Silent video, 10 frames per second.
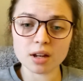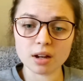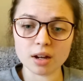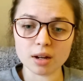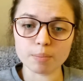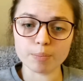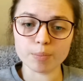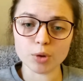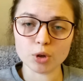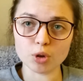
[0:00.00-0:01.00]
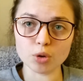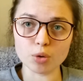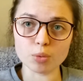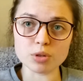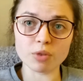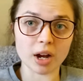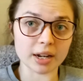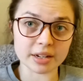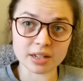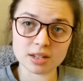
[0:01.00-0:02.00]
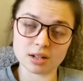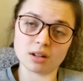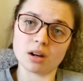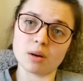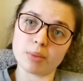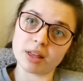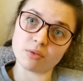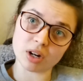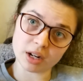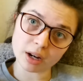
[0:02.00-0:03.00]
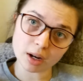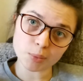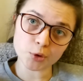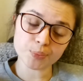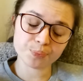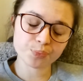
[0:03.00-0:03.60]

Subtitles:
who was a violinist and can't play the violin anymore.